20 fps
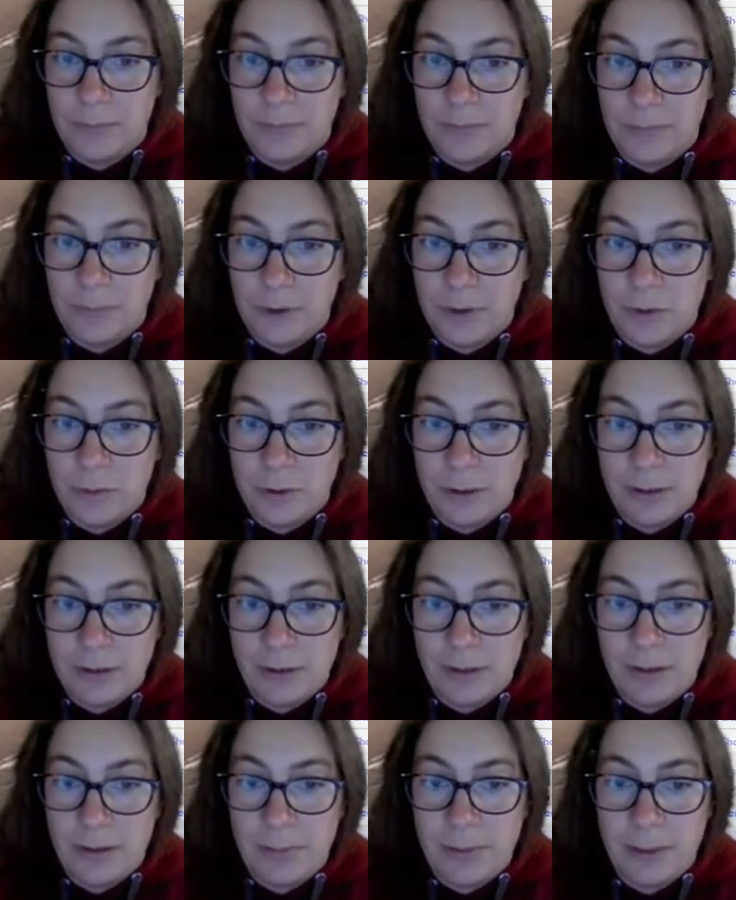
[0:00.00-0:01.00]
So this
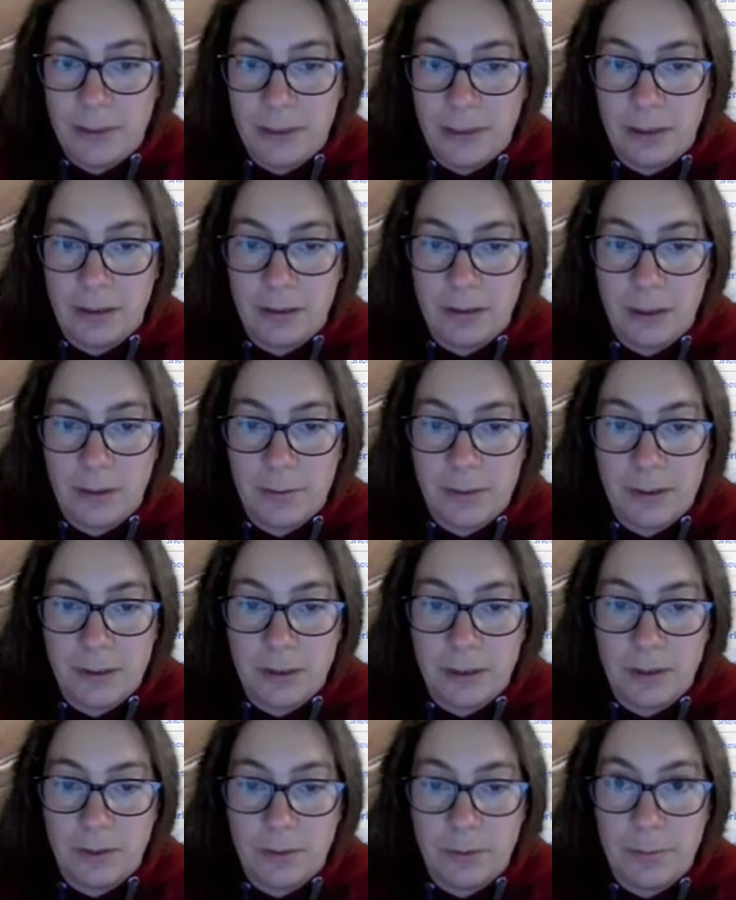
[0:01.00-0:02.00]
is the building that was in
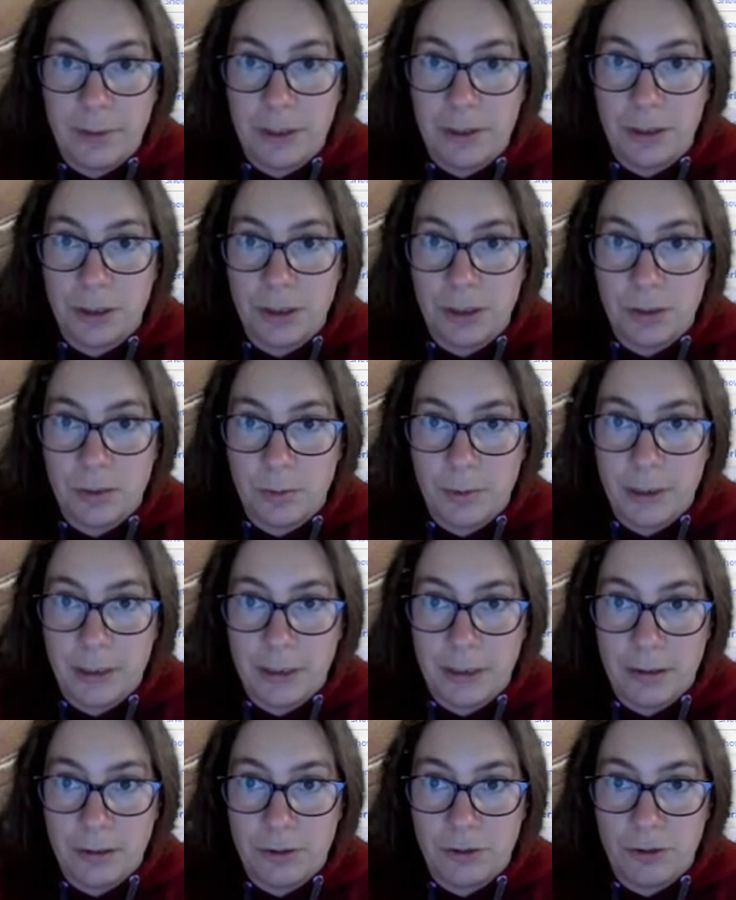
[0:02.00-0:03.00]
the other picture, so we
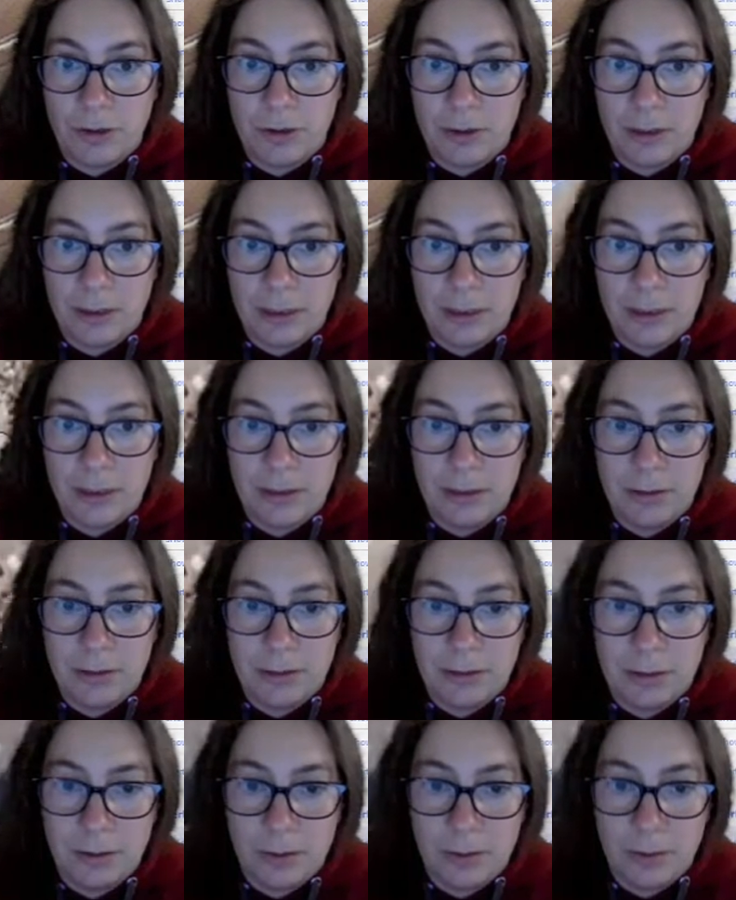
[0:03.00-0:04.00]
can draw that
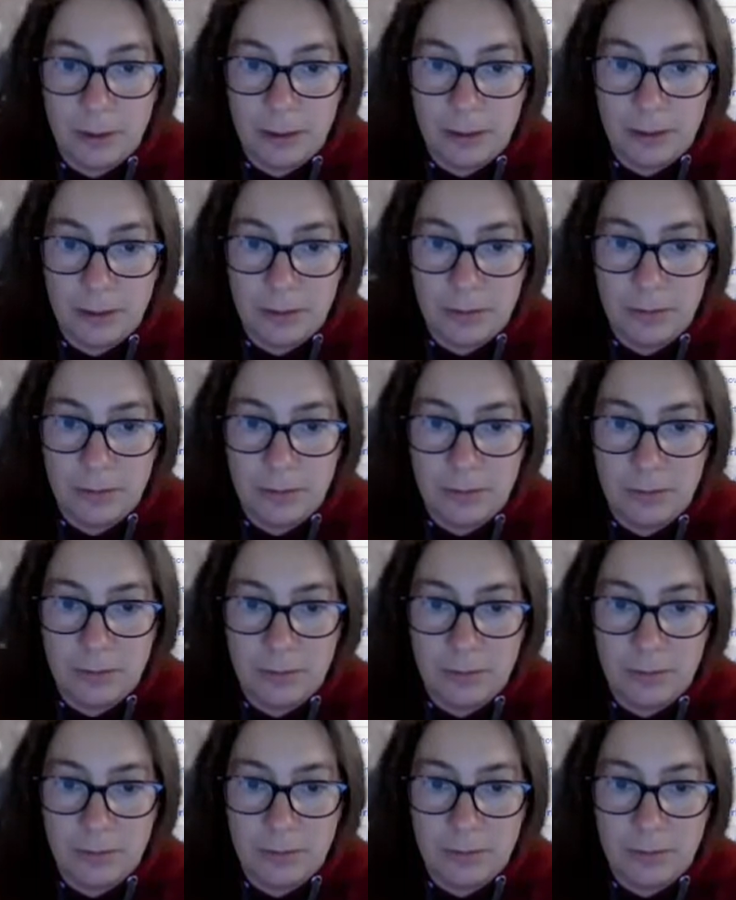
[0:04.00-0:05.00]
as well.
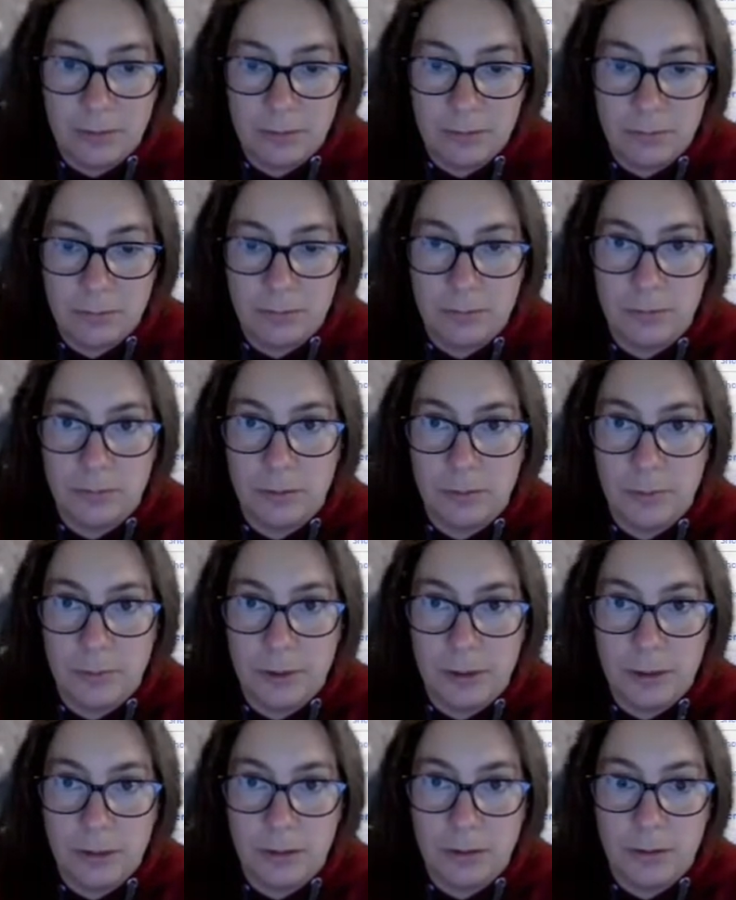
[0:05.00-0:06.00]

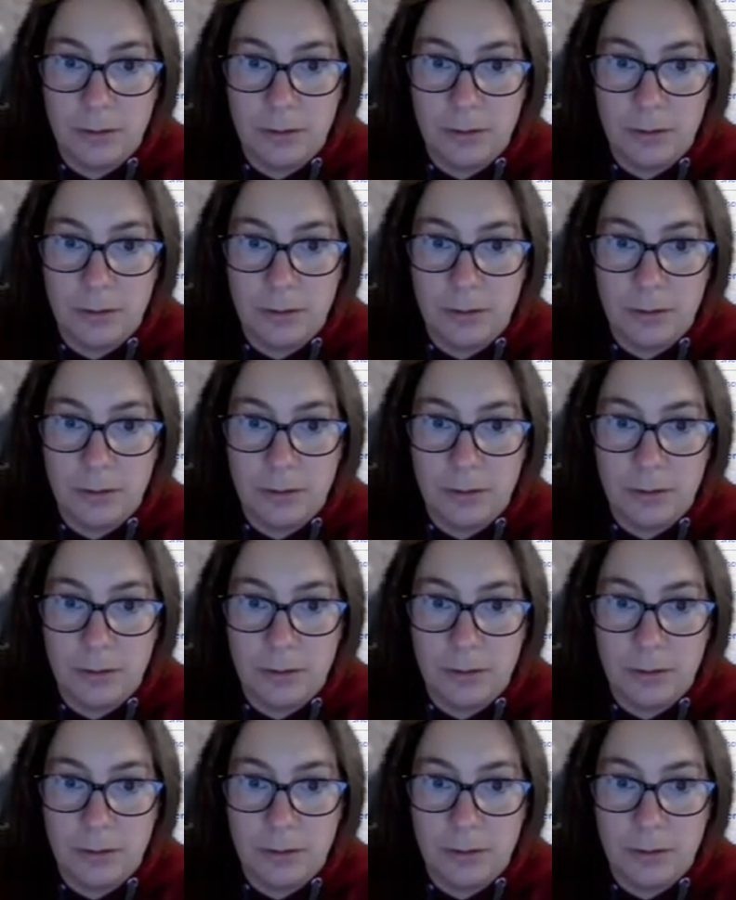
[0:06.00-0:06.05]
Oops.